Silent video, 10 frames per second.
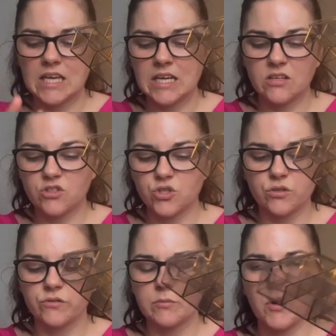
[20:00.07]
it is a
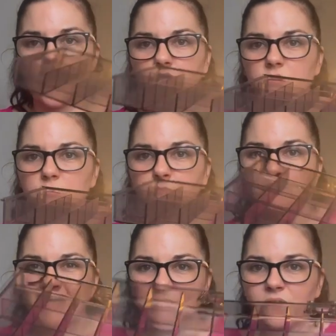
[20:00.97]
jewellery box
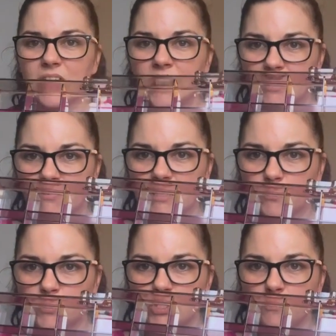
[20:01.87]
made for earrings
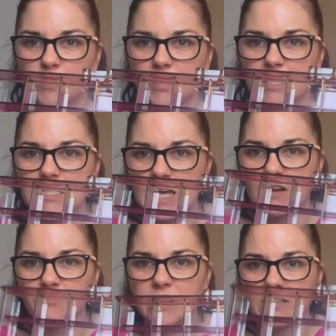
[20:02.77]
predominantly, to
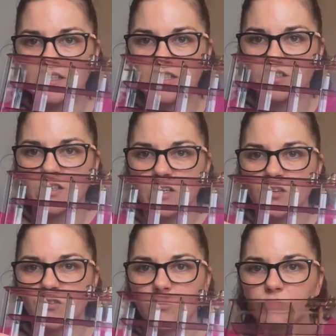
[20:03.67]
have these little
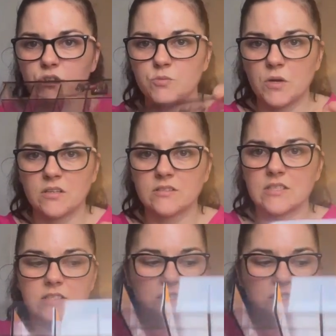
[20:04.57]
storage buttons. It's in